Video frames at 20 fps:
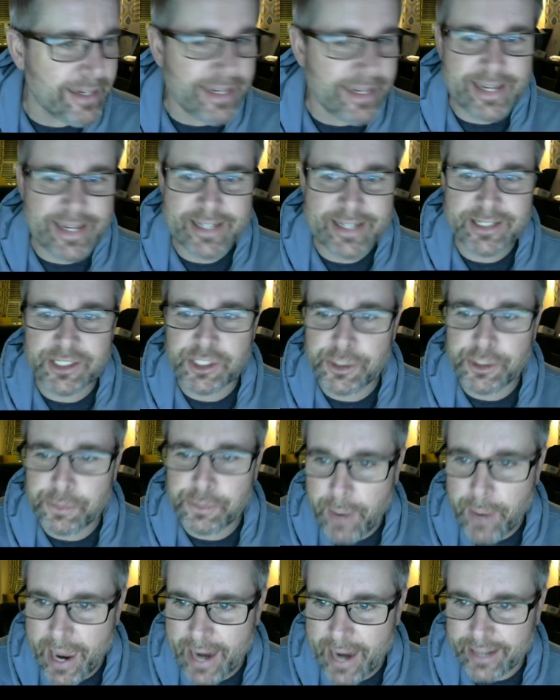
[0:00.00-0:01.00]

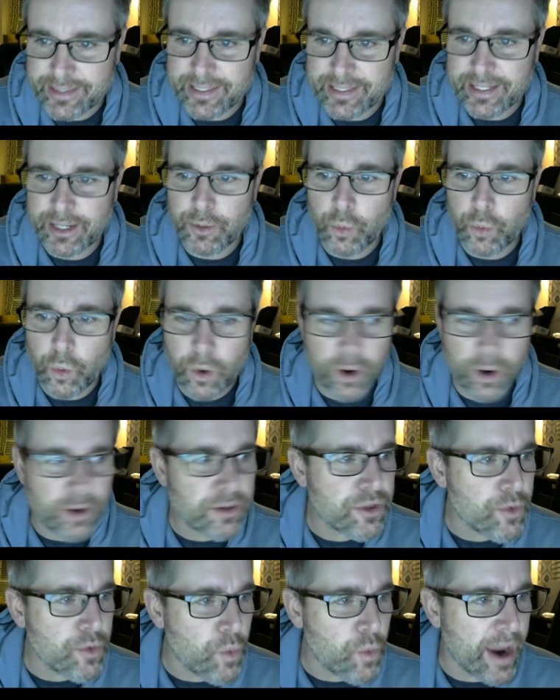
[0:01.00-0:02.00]
that it
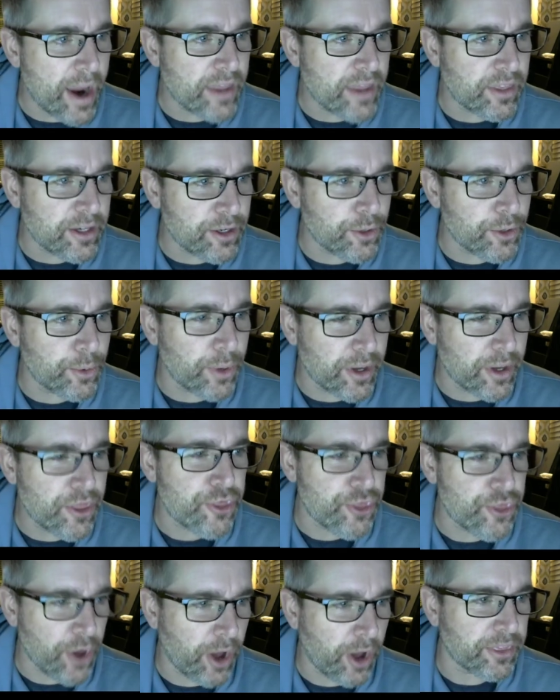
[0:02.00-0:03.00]
worked the way that you
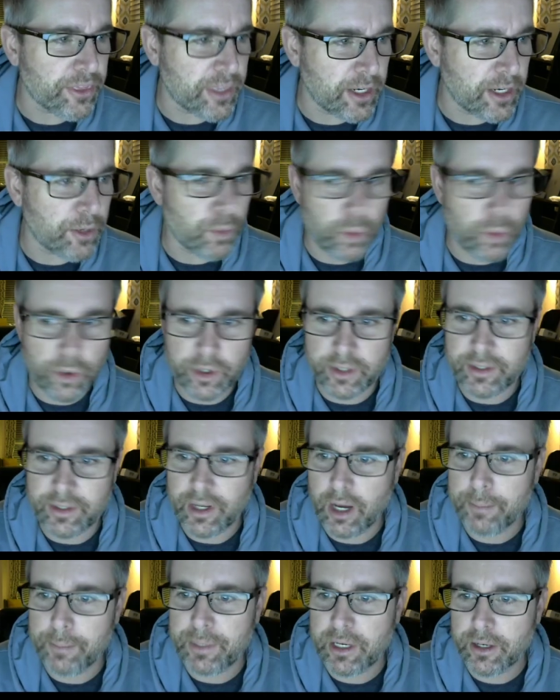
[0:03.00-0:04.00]
thought that it would.
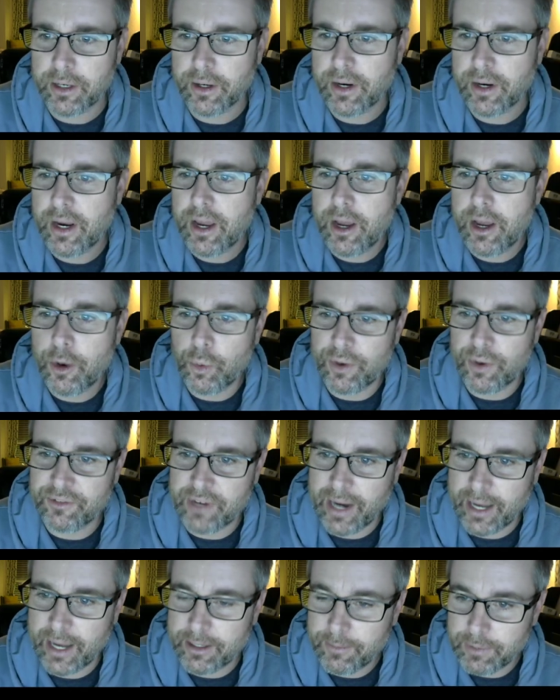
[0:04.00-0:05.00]
Up here, we've
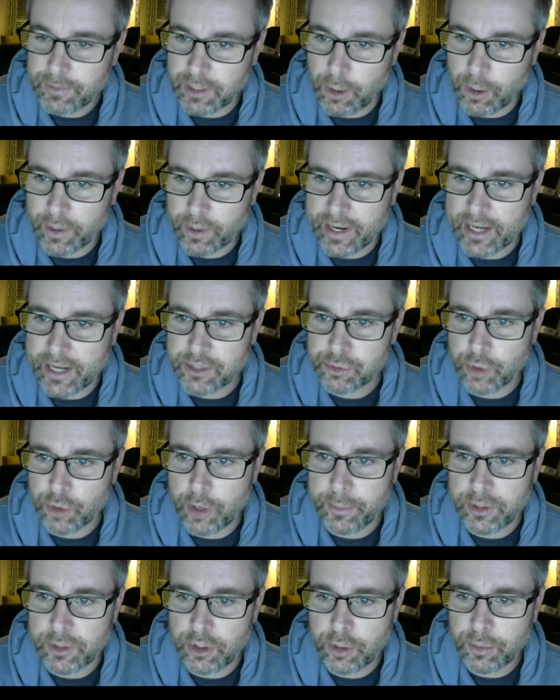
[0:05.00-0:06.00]
got lowercase
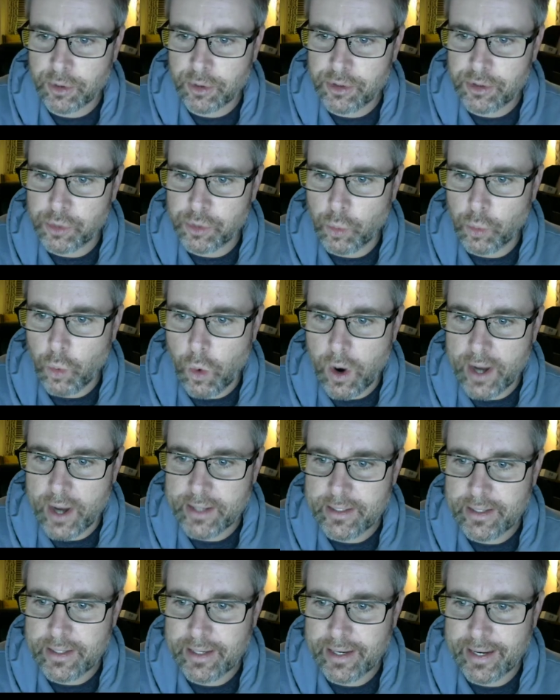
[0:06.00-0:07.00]
Roman numerals
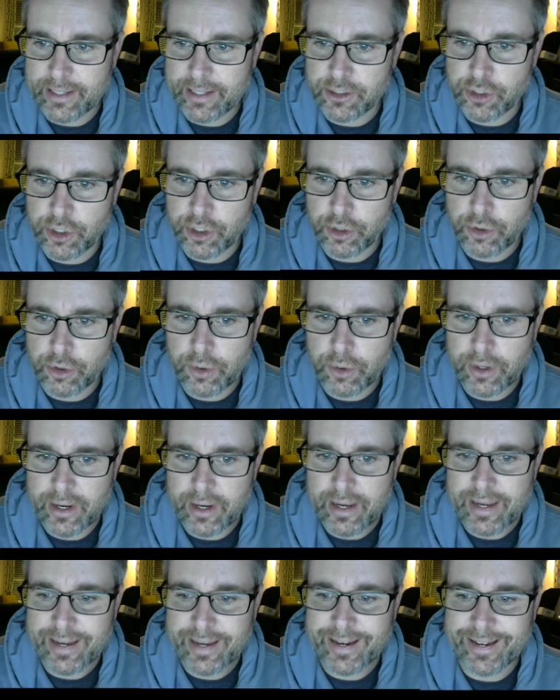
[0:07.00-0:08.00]
1 and 2,
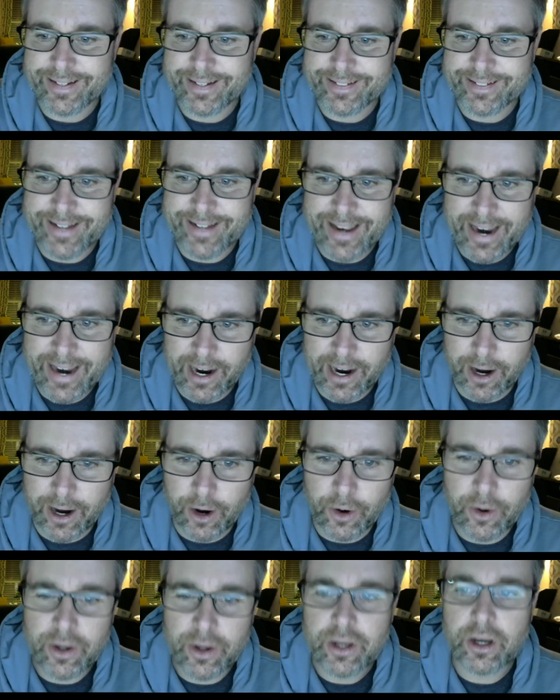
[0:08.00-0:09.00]
and
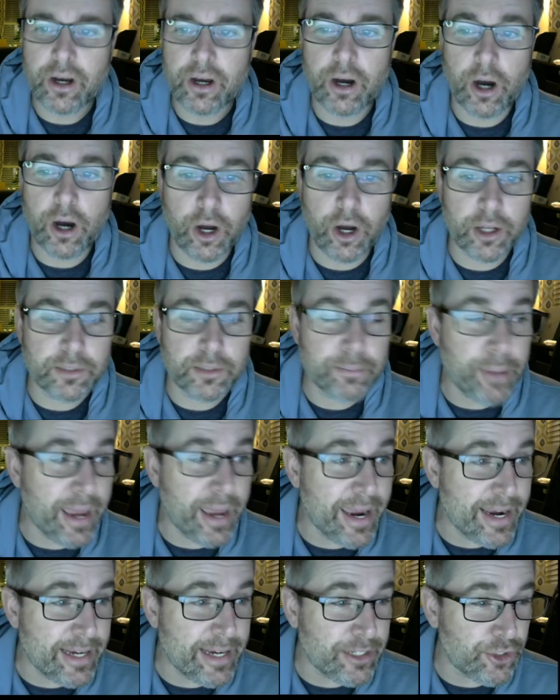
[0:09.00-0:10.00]
now on
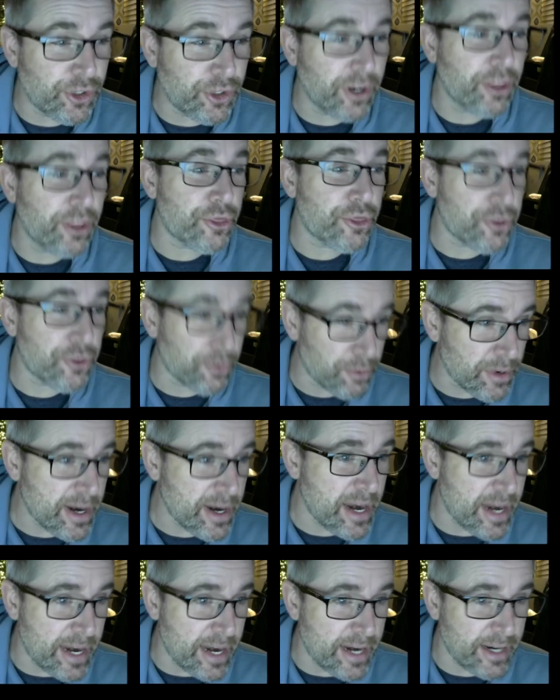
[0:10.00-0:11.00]
page
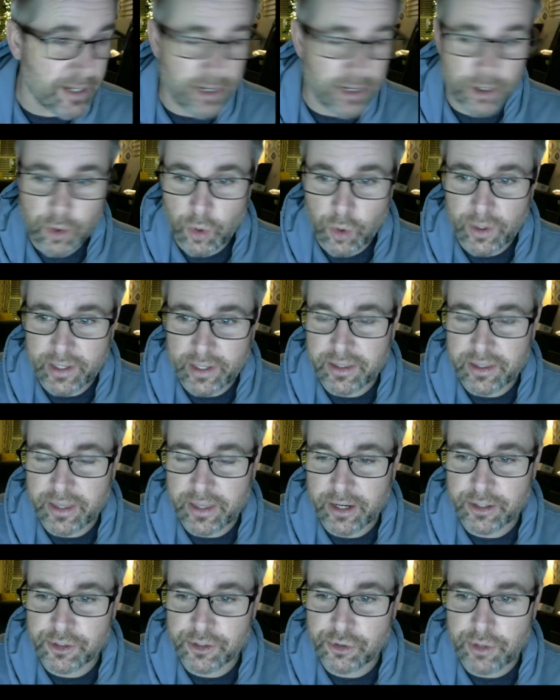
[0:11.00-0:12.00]
3, according to
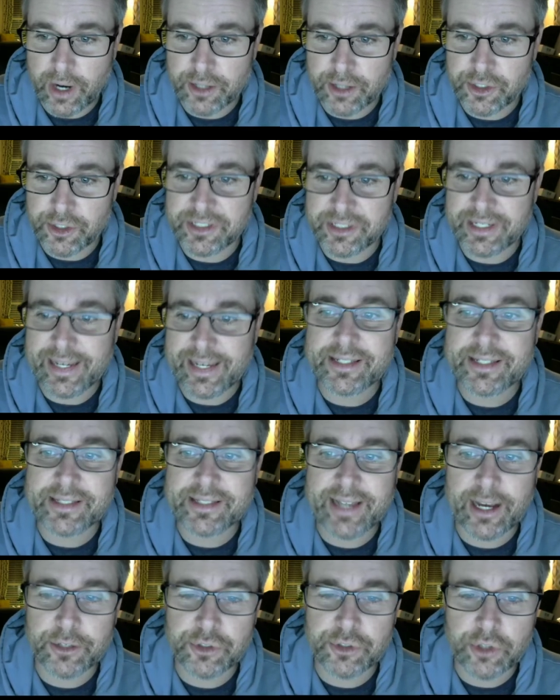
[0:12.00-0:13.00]
their instructions, it's
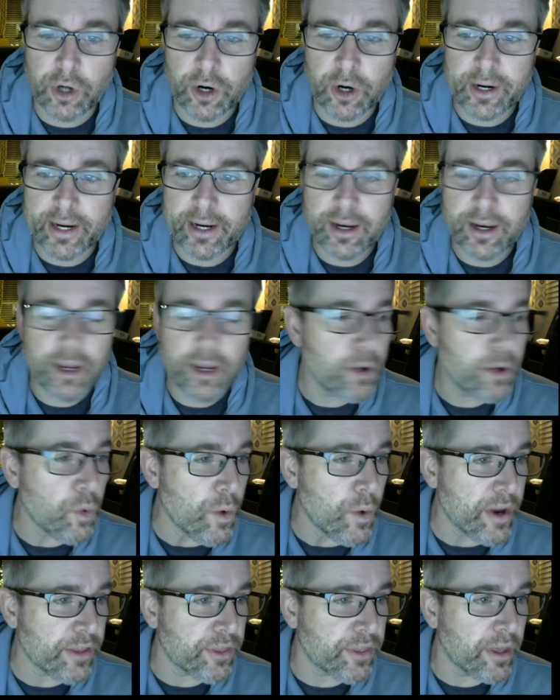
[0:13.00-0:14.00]
now starting
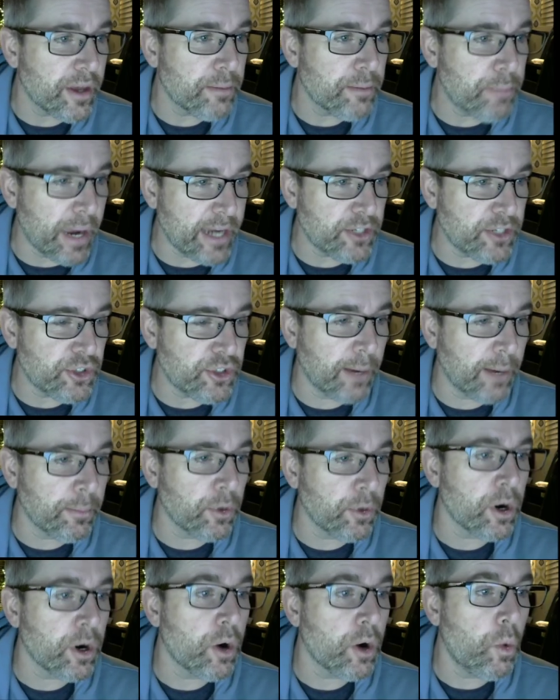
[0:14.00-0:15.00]
with page
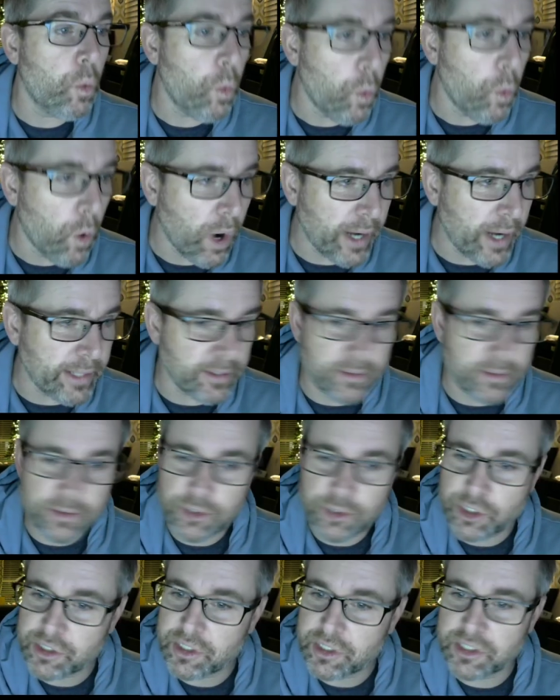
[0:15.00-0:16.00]
number 1,
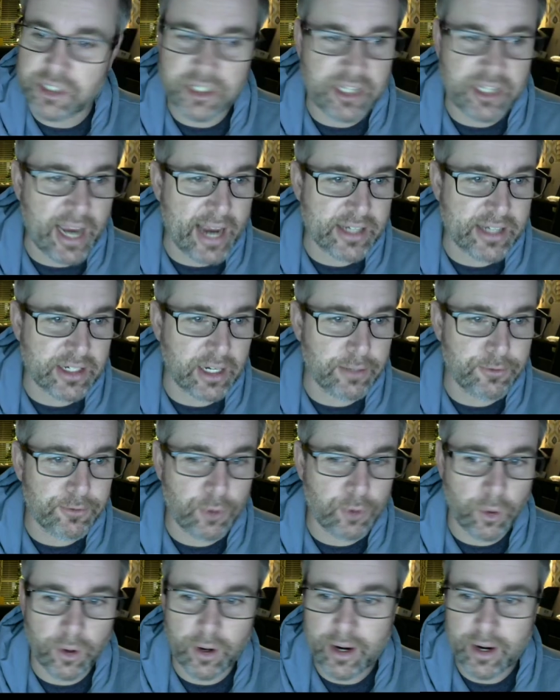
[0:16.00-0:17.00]
just as it's asking
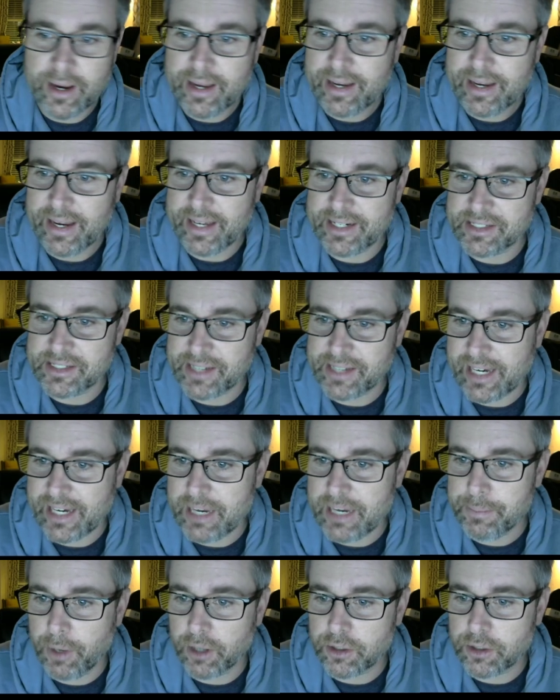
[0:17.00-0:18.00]
for. And as I
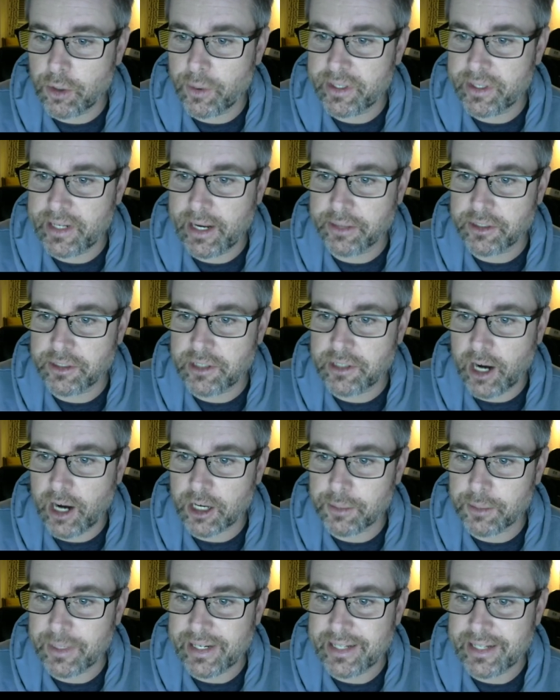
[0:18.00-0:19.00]
keep on going down the
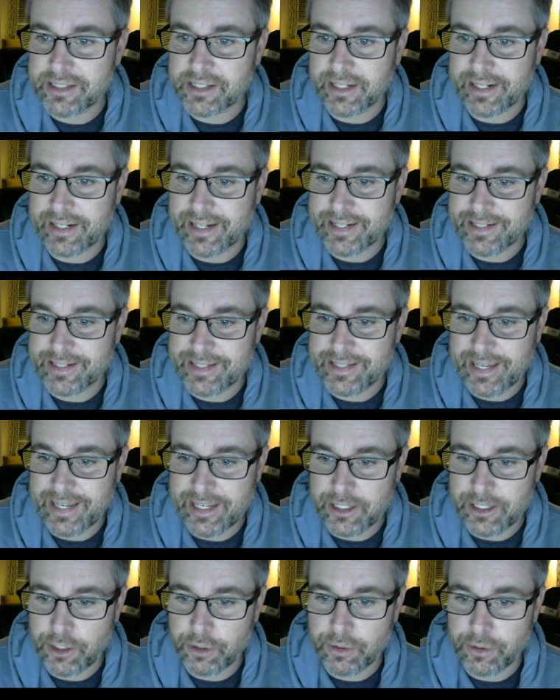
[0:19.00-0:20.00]
document, it's going to
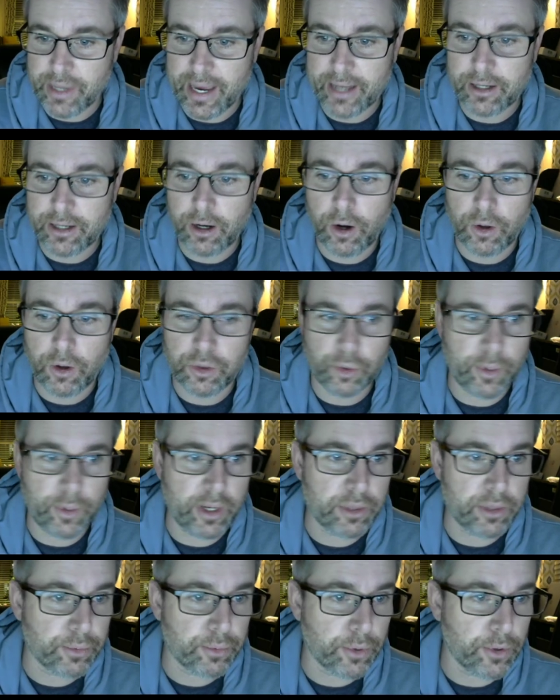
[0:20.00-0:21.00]
continue that all the way
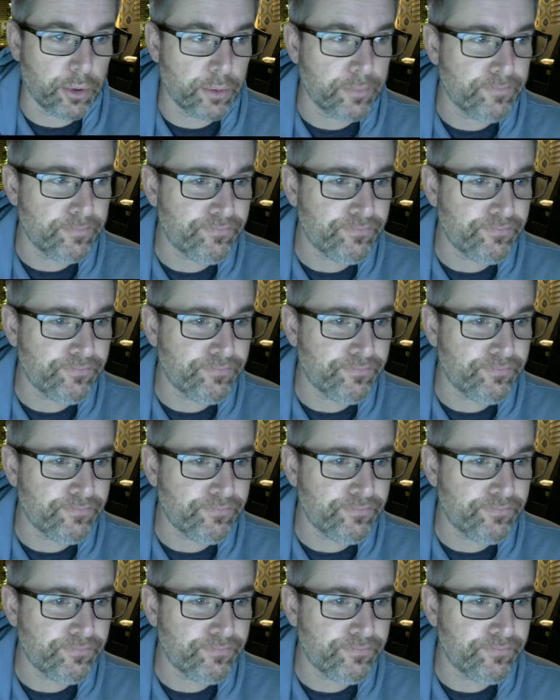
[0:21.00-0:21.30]
through.